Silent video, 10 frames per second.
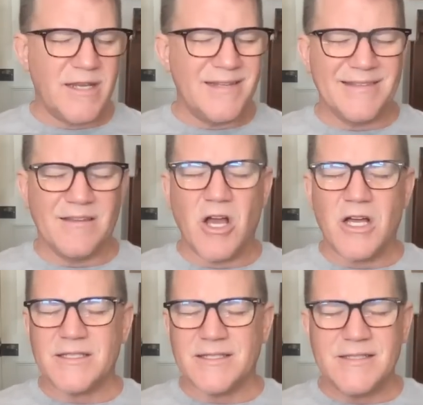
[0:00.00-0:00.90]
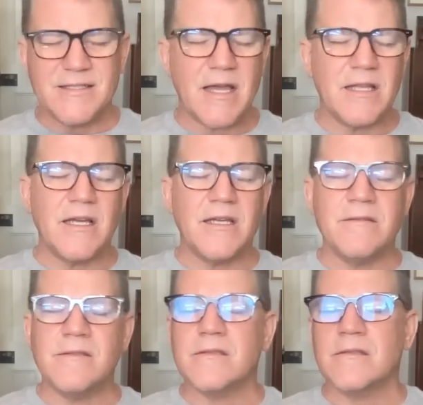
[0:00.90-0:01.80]
he's lost his
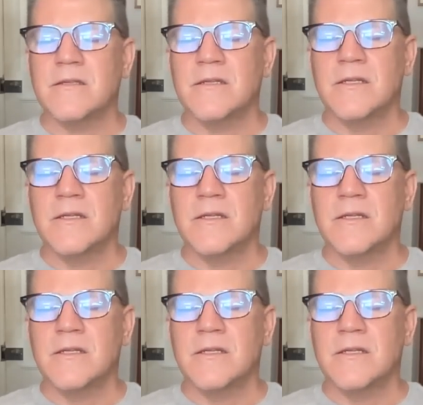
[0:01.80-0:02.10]
allies.